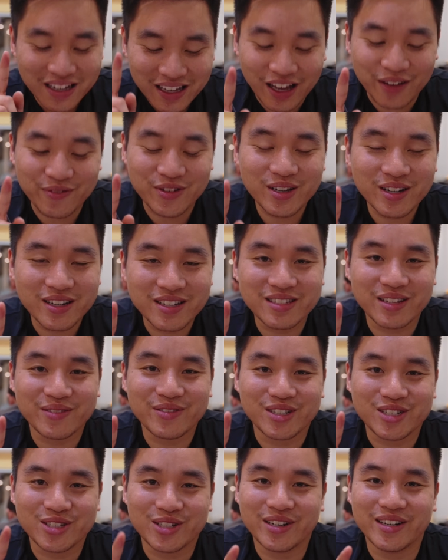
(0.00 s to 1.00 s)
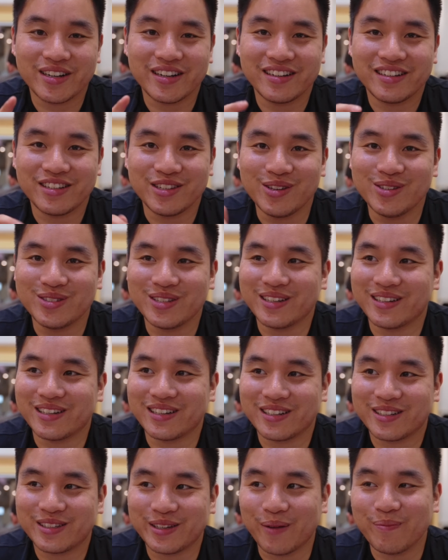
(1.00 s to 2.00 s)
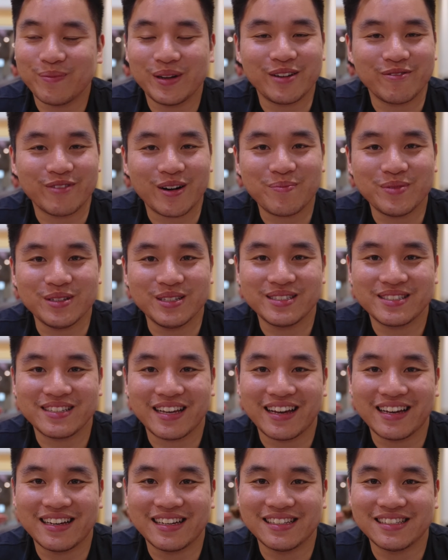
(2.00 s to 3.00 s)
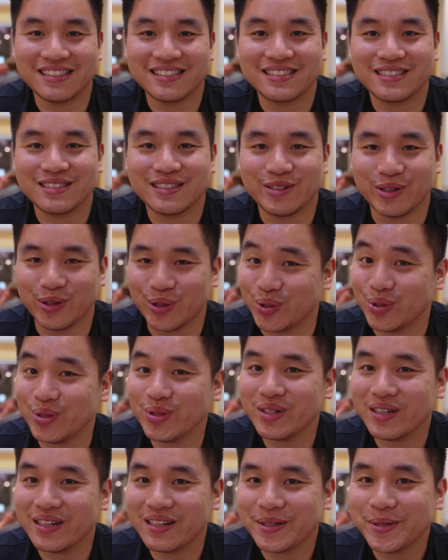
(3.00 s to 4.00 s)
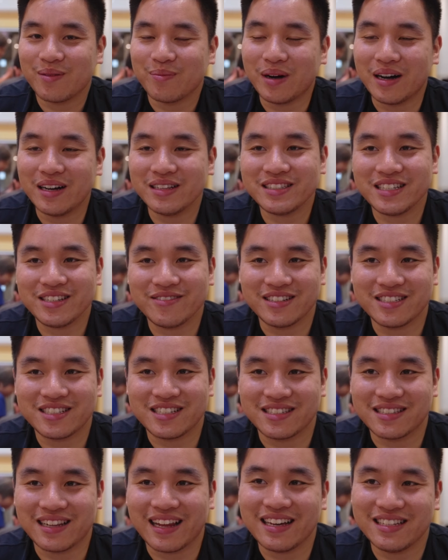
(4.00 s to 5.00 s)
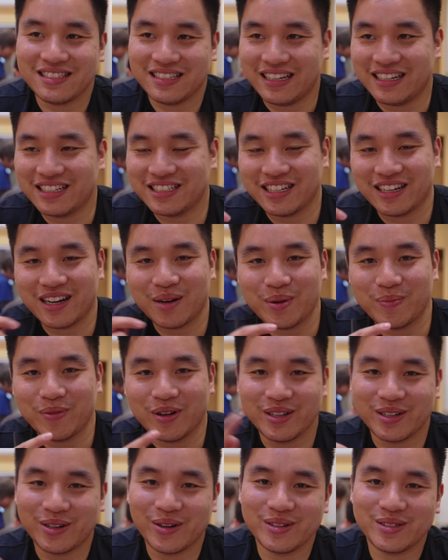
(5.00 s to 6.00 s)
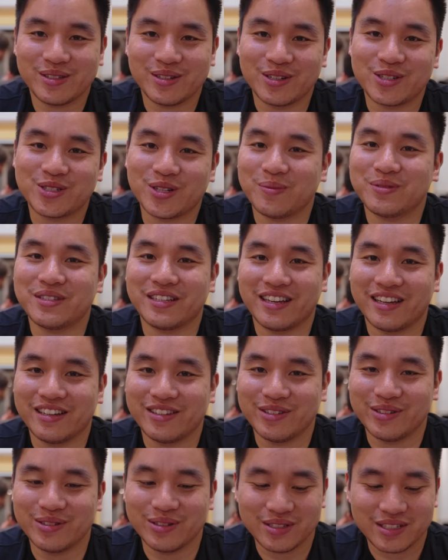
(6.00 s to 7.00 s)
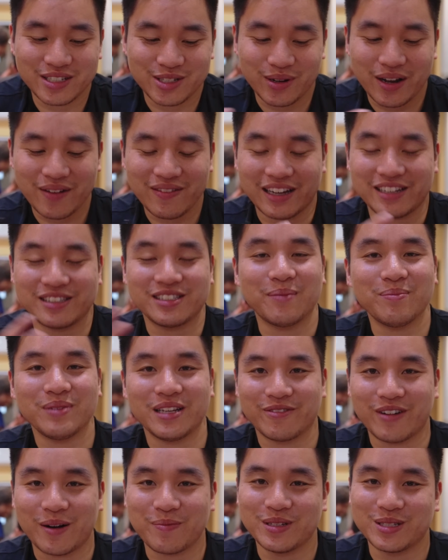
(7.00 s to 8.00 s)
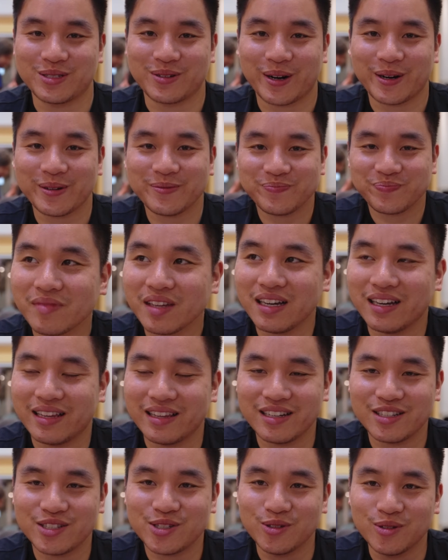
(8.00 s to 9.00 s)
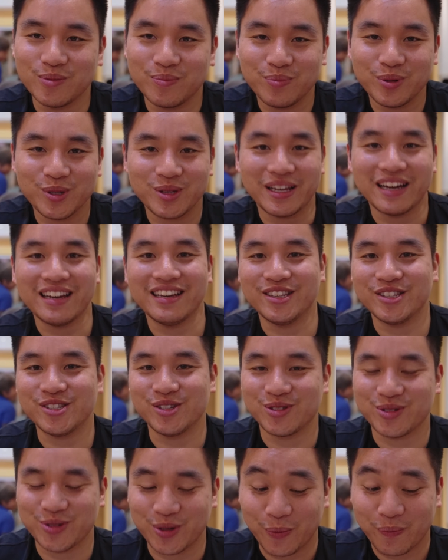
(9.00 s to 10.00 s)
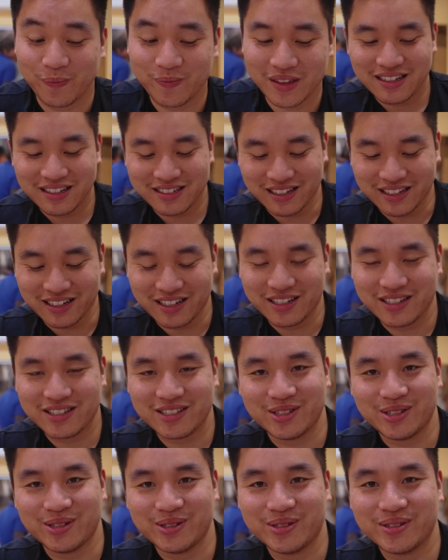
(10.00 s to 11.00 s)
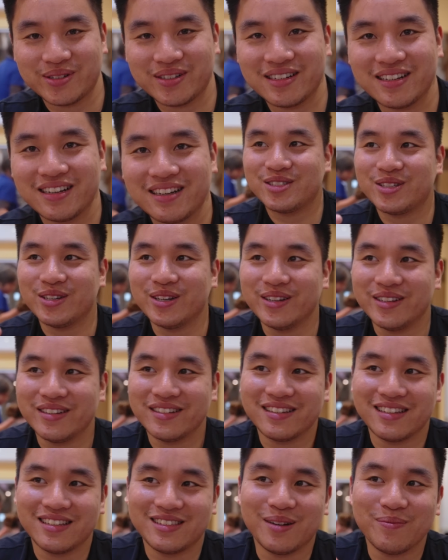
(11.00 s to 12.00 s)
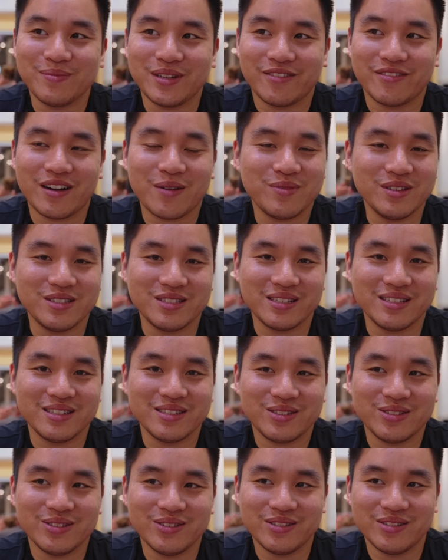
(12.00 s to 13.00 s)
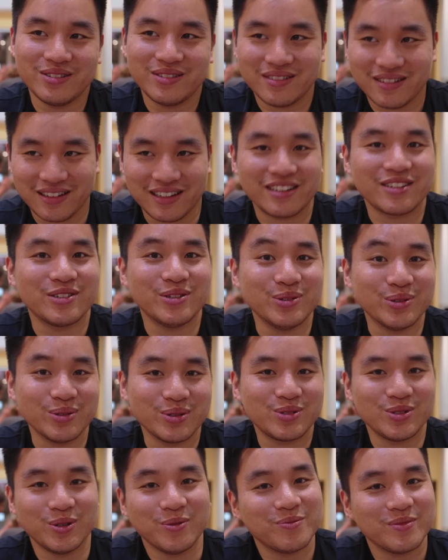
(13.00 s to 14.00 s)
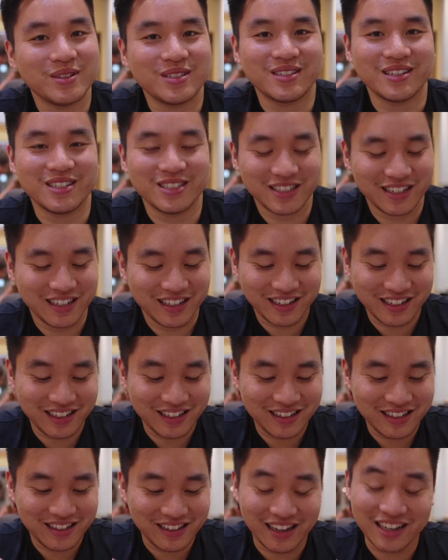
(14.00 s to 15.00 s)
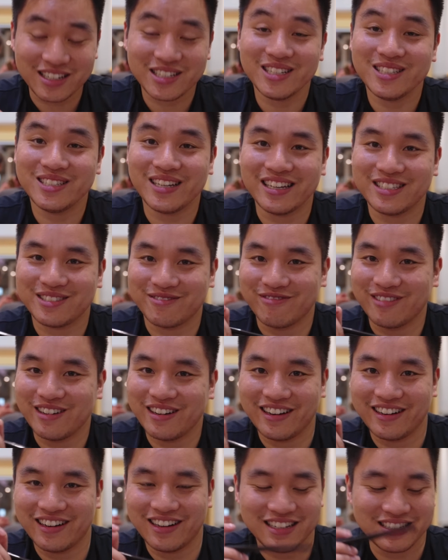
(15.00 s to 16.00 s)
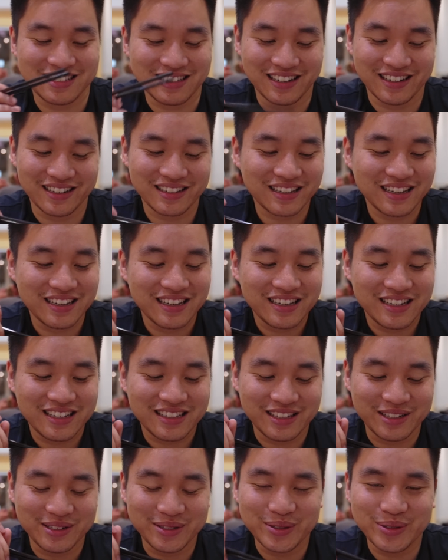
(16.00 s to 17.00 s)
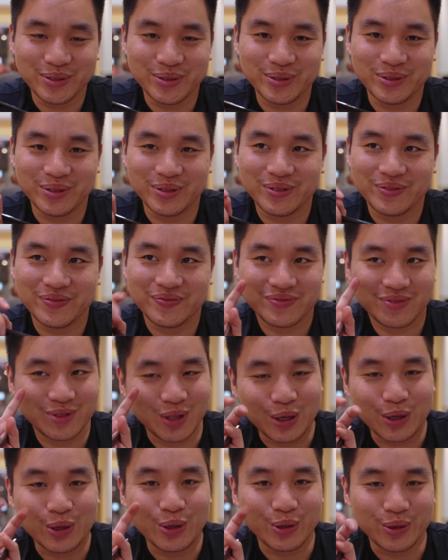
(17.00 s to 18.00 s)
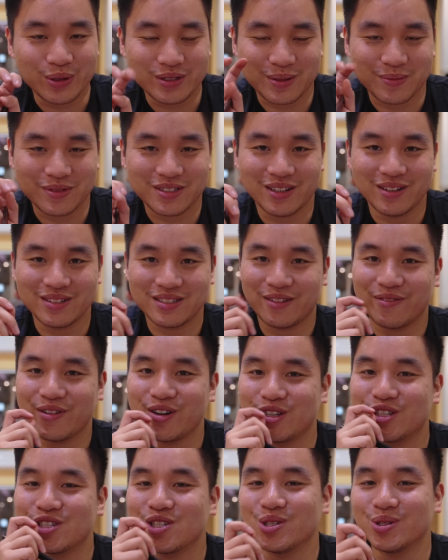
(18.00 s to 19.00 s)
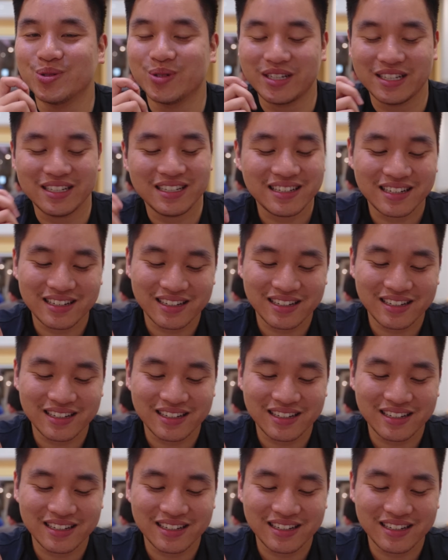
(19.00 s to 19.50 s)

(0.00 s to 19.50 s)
have you guys ever tried using dumpling wrappers as noodles? My auntie, when she's lazy and she can't be bothered going to the shops to get noodles, she'll have like dumpling wrappers, right? And then she'll put that into soup. So she'll turn the dumpling wrappers into like noodle soup, essentially. It actually tastes really nice. Like the noodles themselves, they're very chewy.